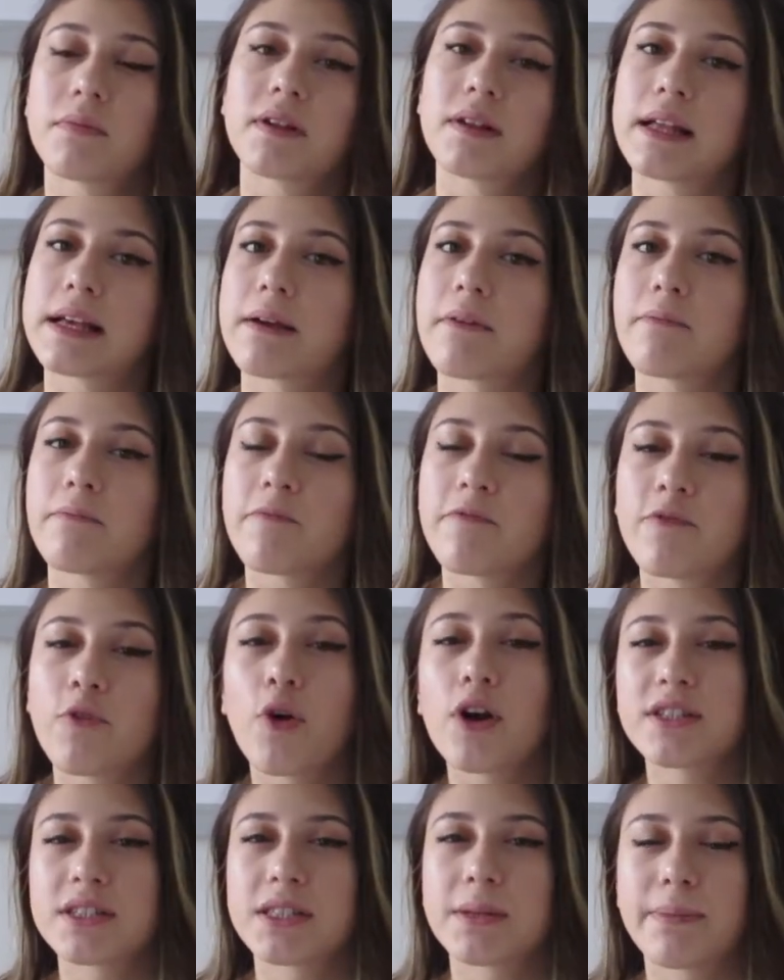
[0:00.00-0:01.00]
like
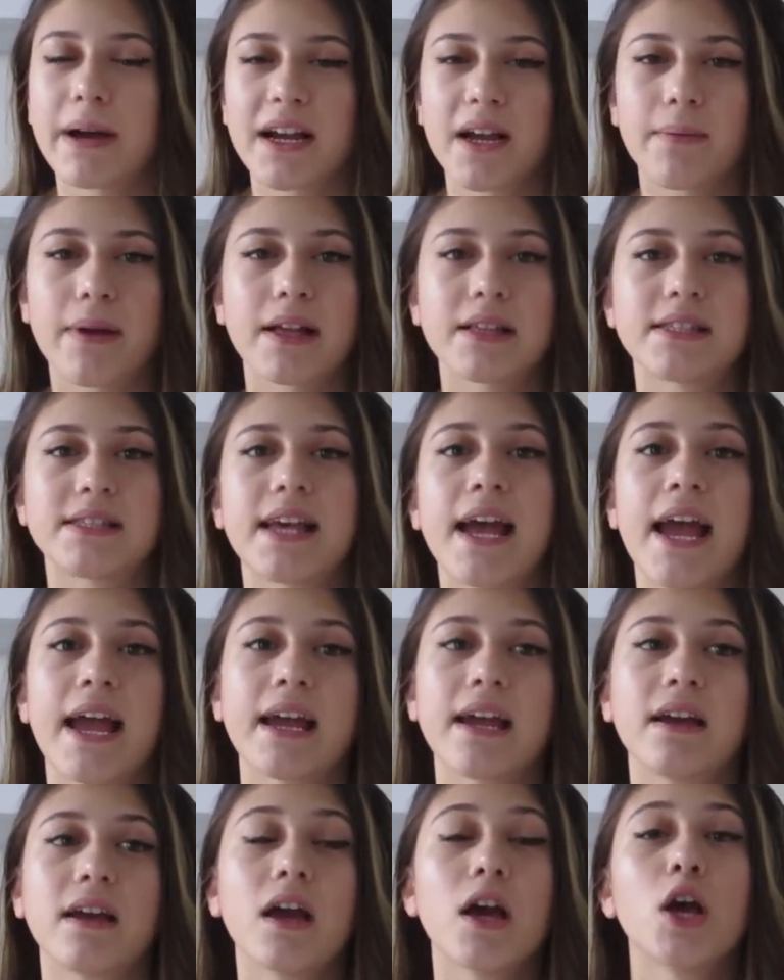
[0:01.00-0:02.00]
voice in the back of my head
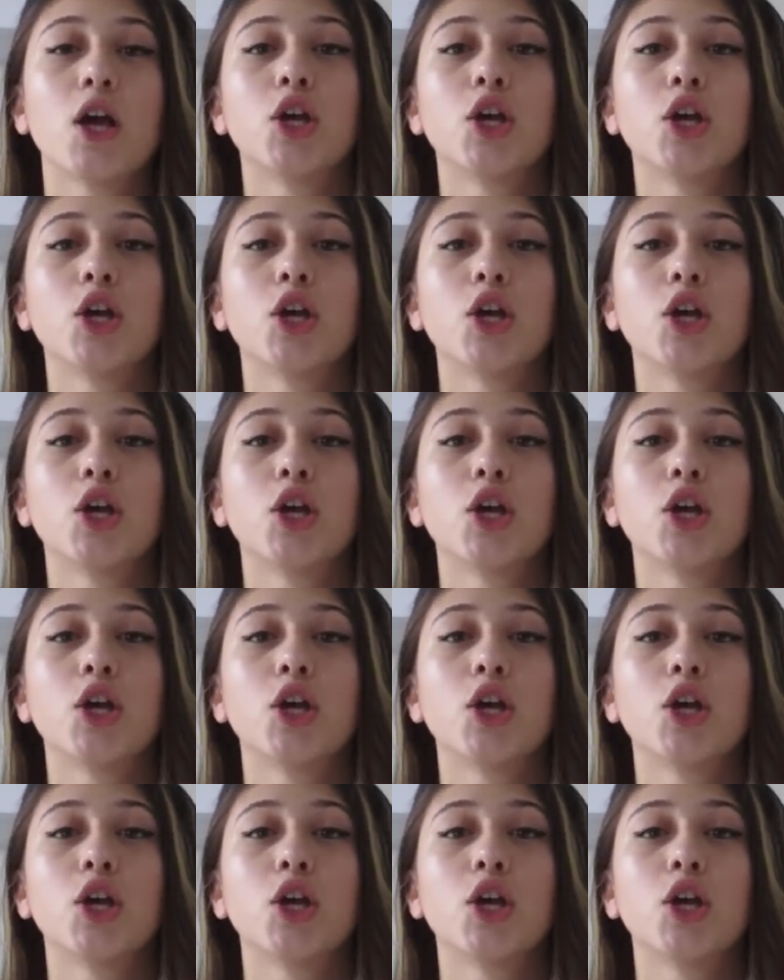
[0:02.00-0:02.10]
saying,